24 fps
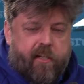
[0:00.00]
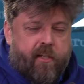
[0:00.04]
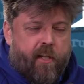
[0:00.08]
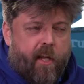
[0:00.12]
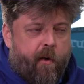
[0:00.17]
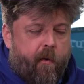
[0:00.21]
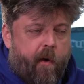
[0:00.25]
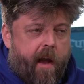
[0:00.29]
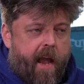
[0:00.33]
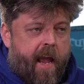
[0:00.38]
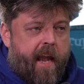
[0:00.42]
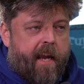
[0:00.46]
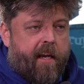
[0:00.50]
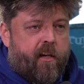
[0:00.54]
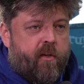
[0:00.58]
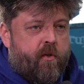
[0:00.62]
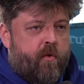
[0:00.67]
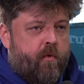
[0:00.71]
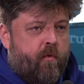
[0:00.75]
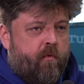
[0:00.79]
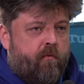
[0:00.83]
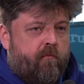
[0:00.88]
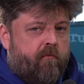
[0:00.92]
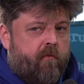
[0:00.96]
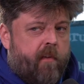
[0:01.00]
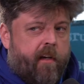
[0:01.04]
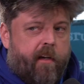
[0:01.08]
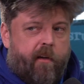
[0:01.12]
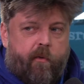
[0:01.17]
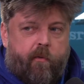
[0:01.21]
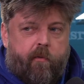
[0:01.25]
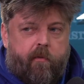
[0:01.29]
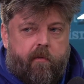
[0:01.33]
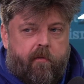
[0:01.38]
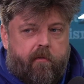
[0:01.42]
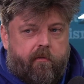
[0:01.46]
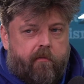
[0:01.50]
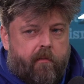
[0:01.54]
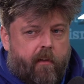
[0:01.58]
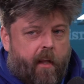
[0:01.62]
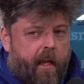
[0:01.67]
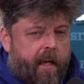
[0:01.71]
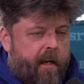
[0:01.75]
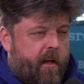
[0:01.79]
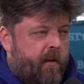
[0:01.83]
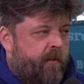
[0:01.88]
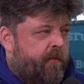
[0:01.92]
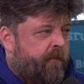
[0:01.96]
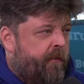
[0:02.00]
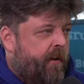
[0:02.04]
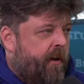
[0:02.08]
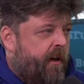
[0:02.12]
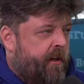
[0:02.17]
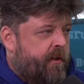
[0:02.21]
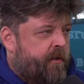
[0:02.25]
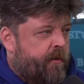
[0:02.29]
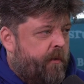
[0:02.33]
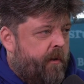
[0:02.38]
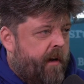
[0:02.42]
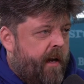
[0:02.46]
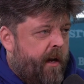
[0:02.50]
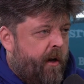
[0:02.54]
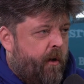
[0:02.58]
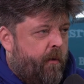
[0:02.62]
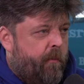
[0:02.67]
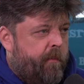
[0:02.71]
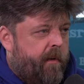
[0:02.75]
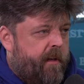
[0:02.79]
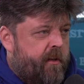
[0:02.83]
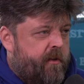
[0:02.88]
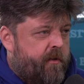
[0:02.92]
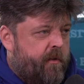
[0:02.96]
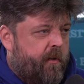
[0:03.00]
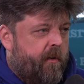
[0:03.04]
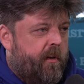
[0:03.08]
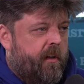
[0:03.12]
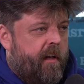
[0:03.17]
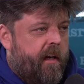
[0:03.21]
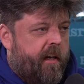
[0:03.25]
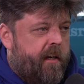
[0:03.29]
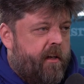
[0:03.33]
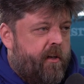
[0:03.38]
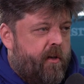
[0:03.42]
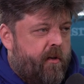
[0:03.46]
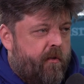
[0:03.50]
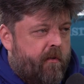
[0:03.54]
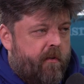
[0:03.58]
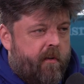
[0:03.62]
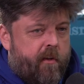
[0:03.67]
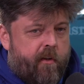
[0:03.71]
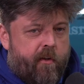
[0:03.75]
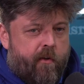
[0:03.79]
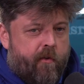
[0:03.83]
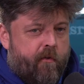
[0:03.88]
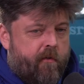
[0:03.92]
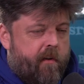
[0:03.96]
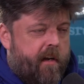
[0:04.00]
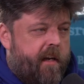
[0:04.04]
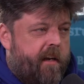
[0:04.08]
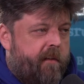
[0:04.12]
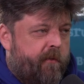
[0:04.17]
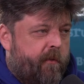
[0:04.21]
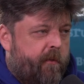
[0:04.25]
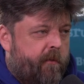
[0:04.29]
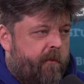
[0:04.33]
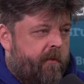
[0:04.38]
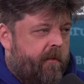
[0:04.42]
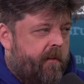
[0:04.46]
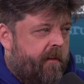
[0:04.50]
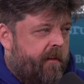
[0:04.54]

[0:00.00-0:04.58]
no actual real, like, advice or help. It's sort of like you're evil,